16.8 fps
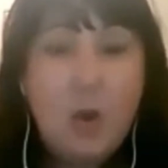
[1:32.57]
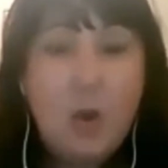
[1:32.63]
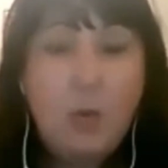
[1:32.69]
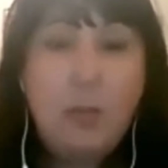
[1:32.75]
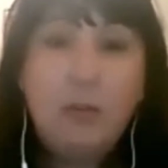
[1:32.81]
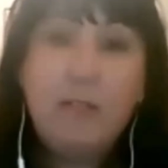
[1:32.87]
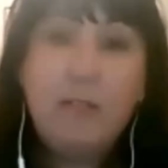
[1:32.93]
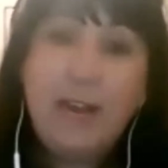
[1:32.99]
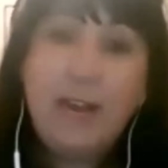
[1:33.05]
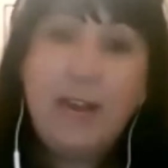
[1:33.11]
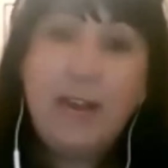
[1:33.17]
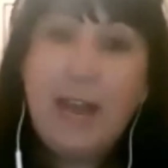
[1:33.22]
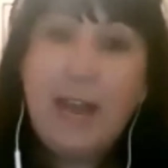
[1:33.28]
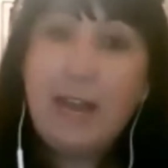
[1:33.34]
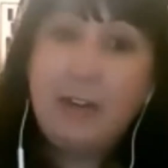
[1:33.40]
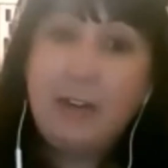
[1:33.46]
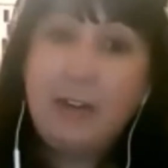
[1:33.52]
We provide
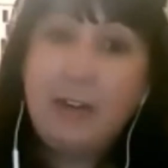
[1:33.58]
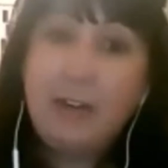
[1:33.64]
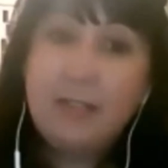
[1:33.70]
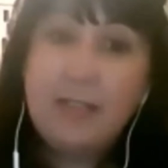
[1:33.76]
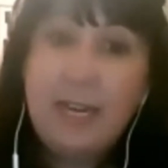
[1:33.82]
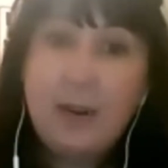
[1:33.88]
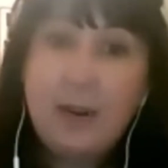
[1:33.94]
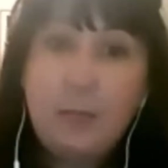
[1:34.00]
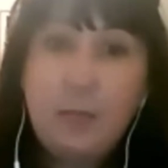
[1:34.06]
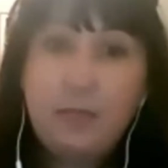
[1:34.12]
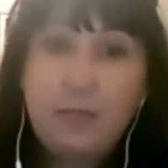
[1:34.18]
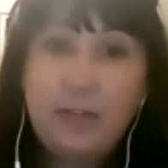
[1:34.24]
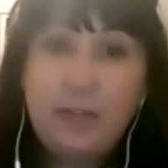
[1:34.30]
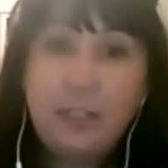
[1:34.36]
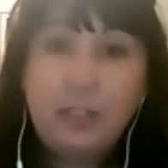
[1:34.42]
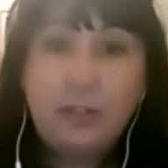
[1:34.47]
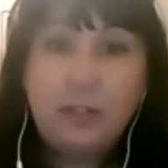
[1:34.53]
advocacy,
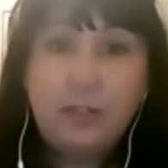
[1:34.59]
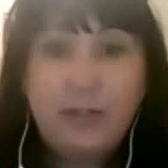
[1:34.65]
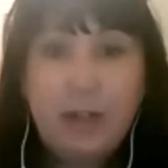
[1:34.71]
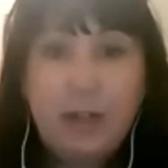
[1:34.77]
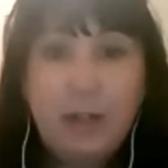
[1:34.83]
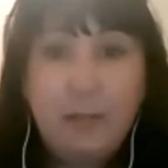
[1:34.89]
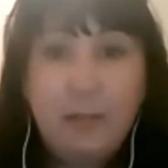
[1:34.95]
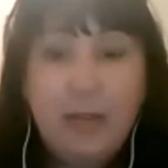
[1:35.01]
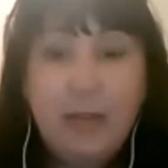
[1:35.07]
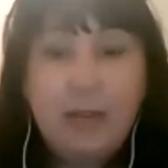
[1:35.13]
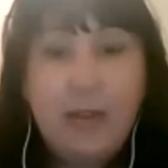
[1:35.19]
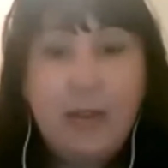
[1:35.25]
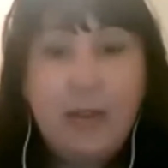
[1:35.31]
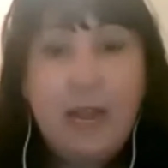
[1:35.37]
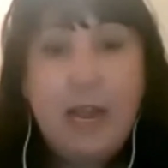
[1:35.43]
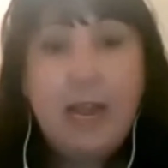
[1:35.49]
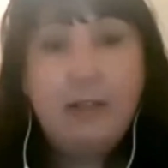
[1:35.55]
professional development,
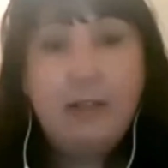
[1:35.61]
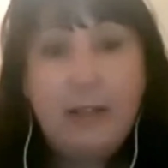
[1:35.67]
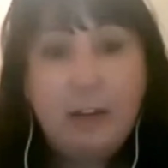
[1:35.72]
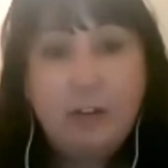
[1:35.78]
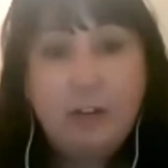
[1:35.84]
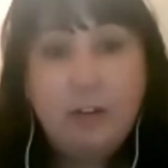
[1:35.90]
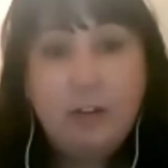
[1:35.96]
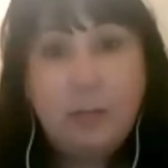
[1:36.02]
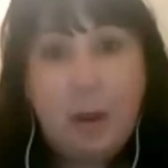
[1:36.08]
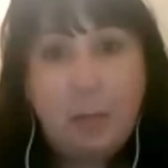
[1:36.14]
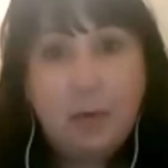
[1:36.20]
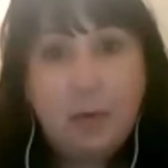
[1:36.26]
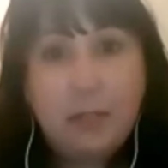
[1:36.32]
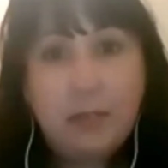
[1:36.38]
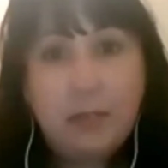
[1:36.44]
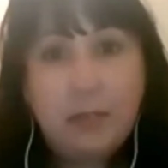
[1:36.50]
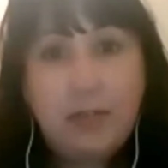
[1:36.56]
and leadership
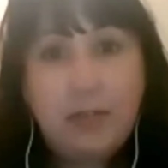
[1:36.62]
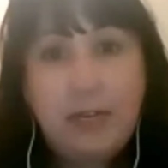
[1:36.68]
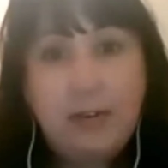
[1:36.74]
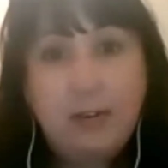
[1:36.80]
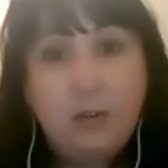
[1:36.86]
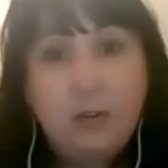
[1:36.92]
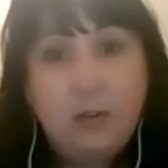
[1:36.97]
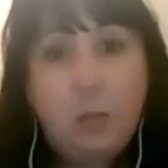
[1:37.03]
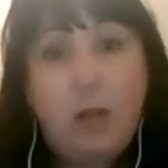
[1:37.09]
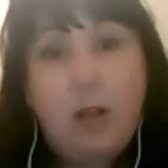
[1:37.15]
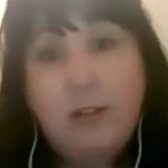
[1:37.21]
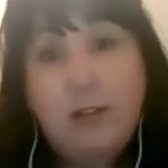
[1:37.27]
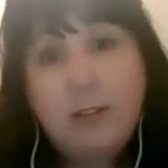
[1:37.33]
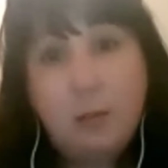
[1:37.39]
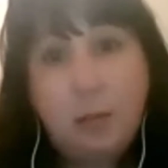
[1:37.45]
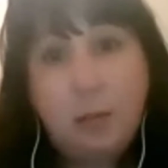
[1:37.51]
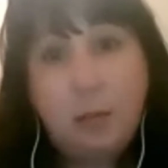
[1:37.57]
opportunities while
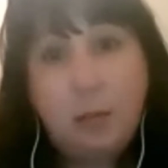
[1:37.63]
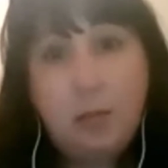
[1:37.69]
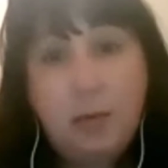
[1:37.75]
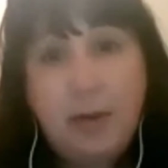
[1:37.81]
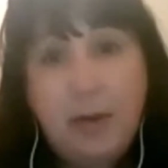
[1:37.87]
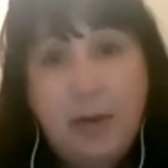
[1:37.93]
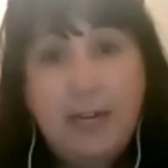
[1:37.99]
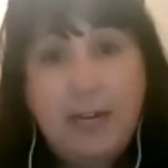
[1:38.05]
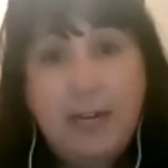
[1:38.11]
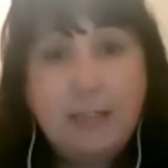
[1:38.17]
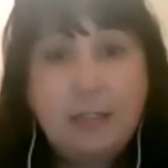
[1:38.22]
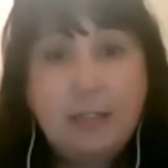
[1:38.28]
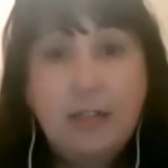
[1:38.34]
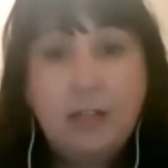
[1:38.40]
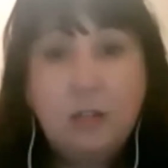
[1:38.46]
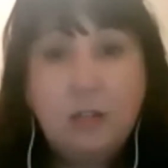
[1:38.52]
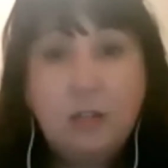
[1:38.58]
also promoting
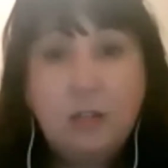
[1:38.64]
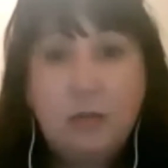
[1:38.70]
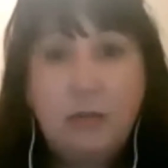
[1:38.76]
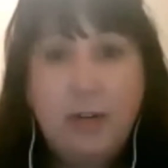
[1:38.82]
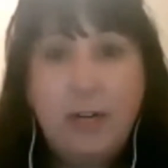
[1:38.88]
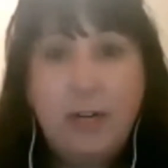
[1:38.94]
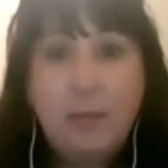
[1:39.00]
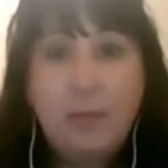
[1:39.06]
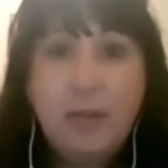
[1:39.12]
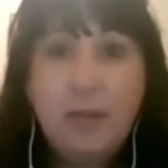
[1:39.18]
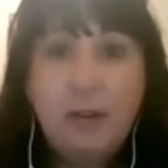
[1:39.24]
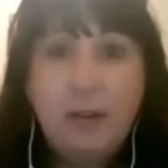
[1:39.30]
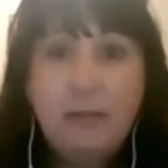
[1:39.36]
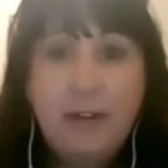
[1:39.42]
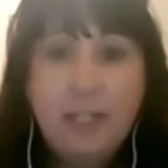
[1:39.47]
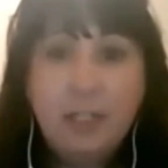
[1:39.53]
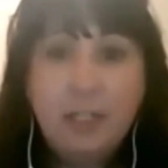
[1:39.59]
intellectual freedom and
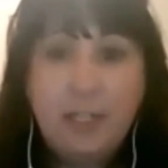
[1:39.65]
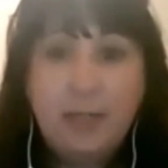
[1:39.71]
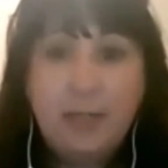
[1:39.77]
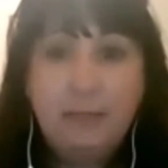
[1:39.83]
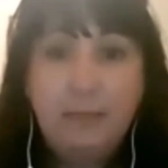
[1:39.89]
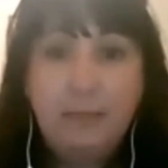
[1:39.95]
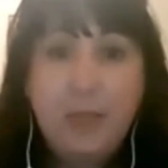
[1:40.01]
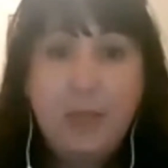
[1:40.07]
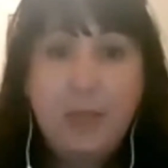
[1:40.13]
innovation.